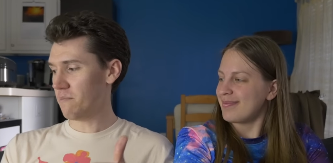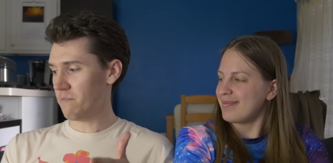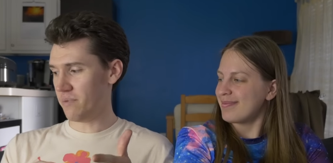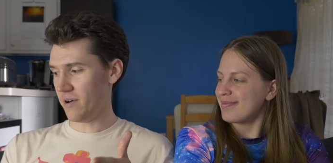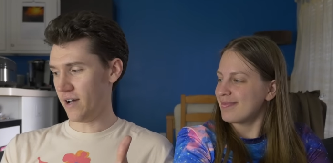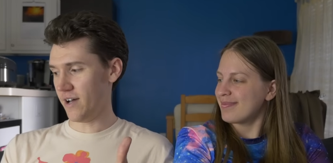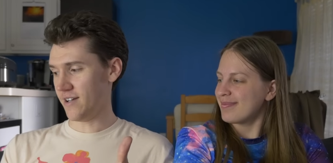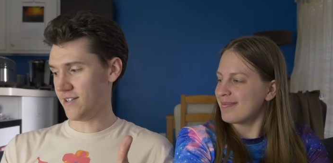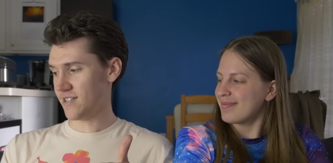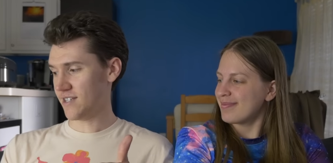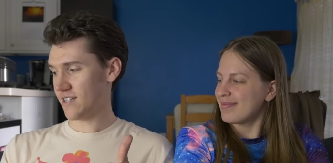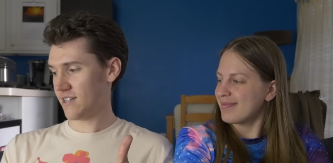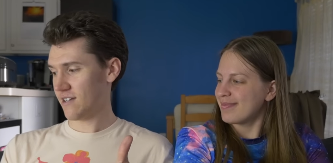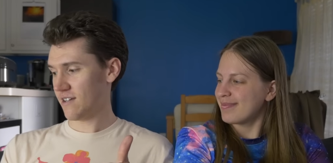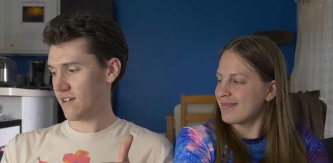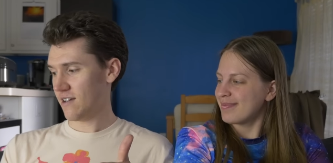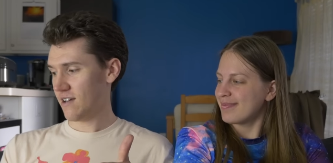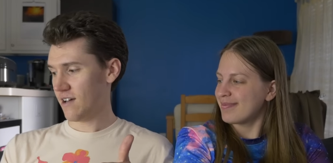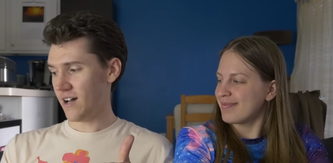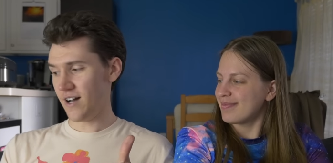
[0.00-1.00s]
Speaker 1: But
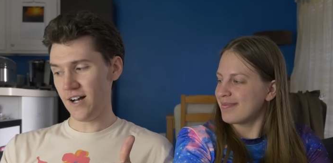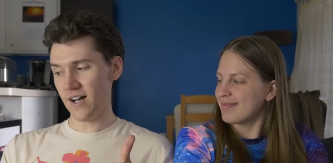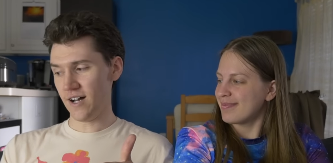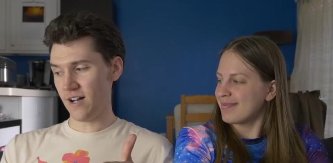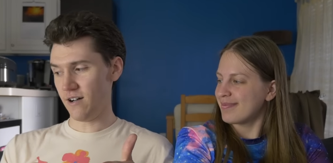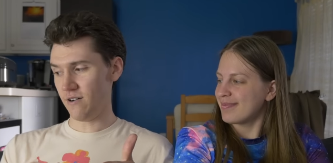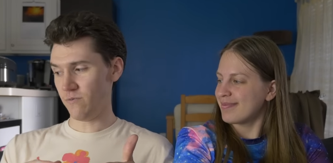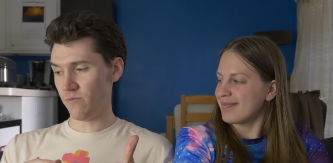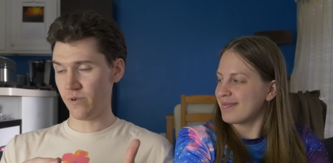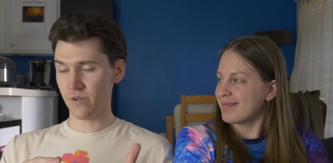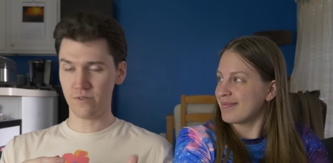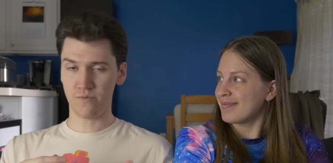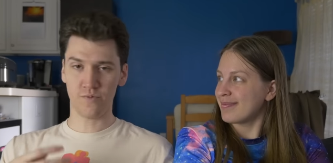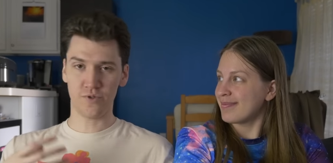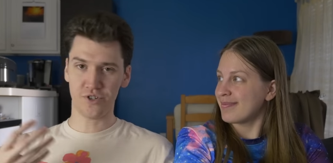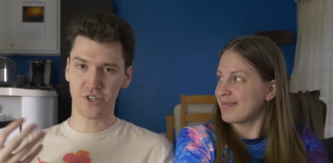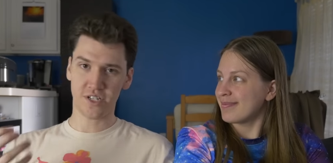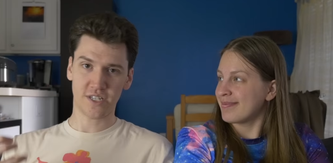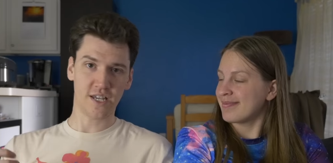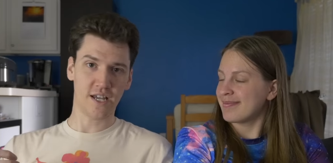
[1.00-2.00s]
uh, we
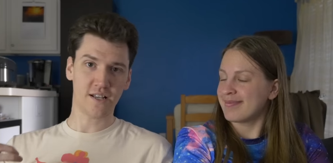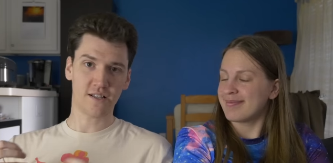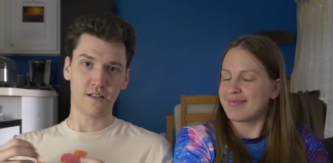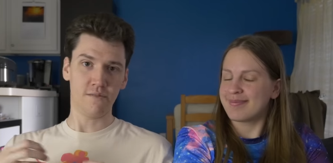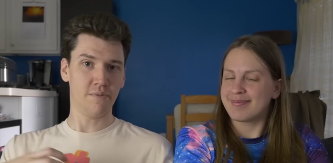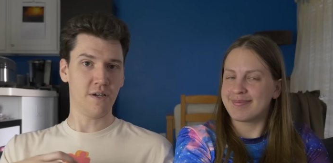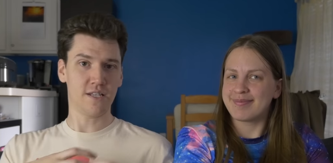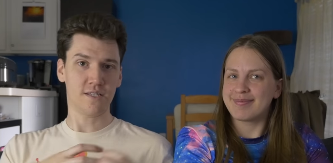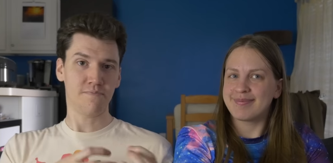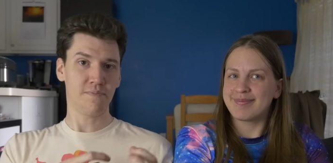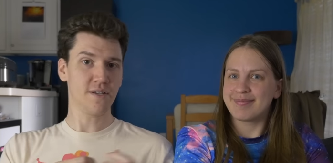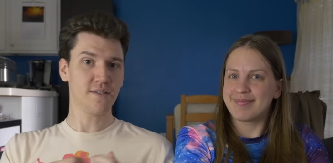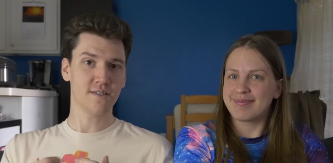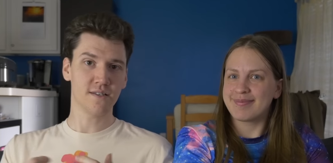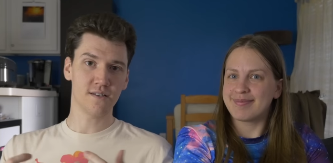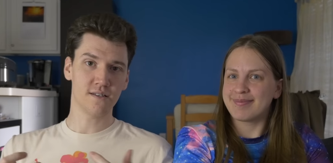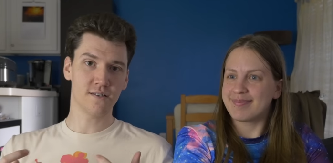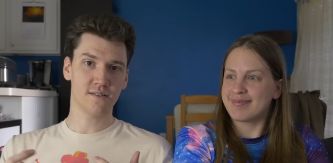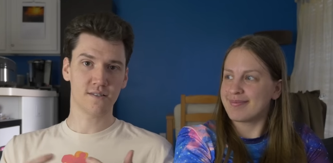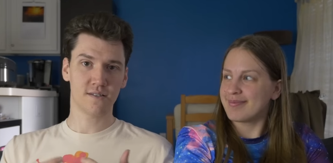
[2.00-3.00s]
will just take the best
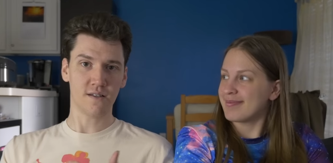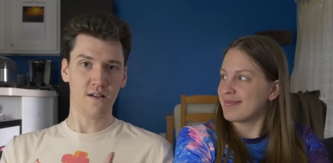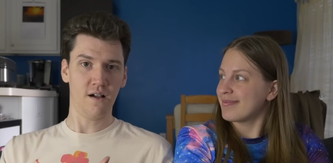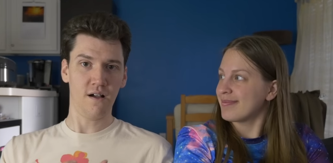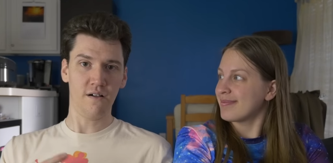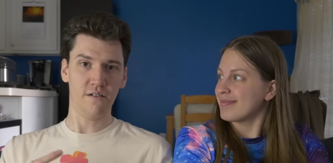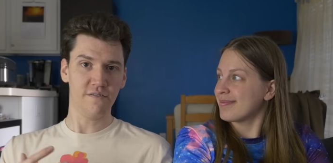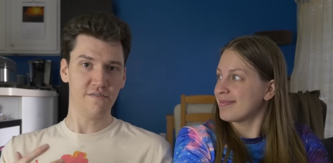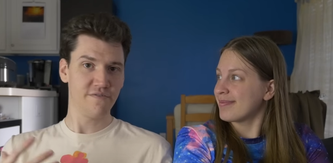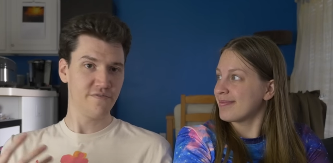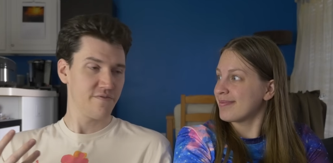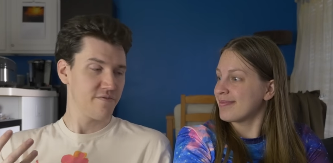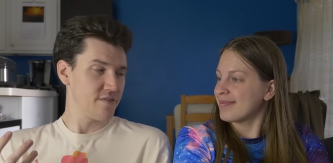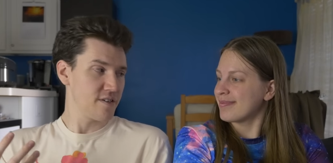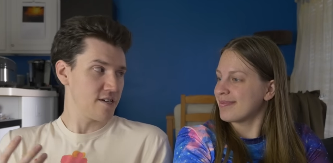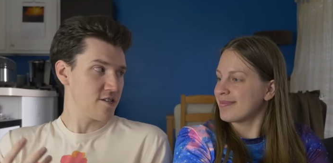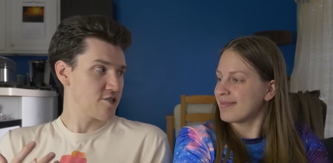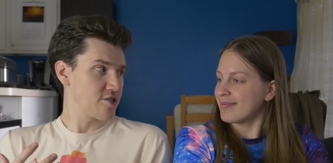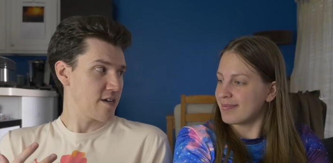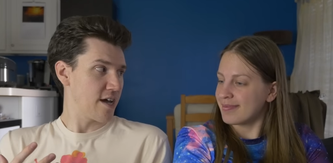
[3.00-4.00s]
pieces of
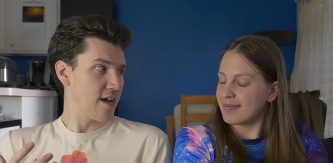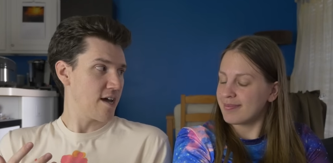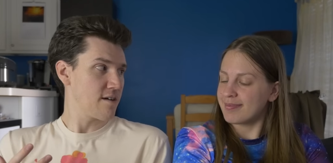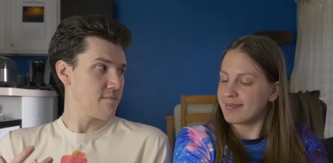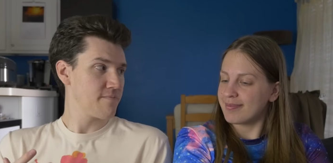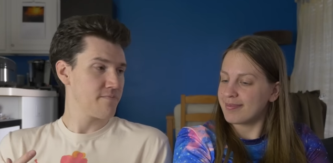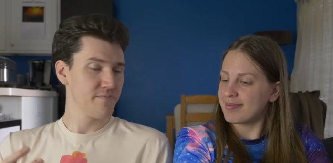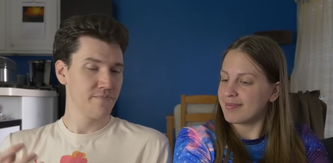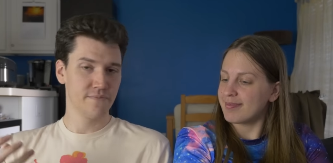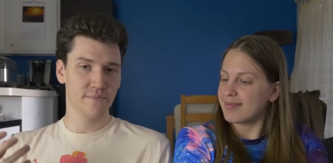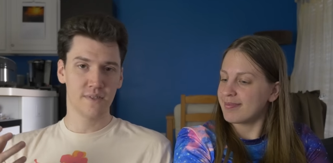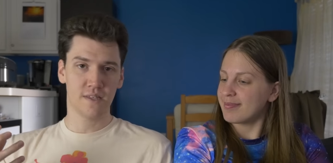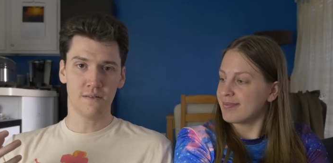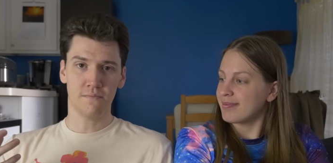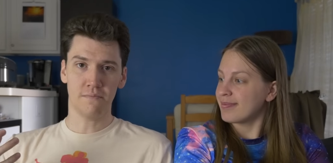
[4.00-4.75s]
each game,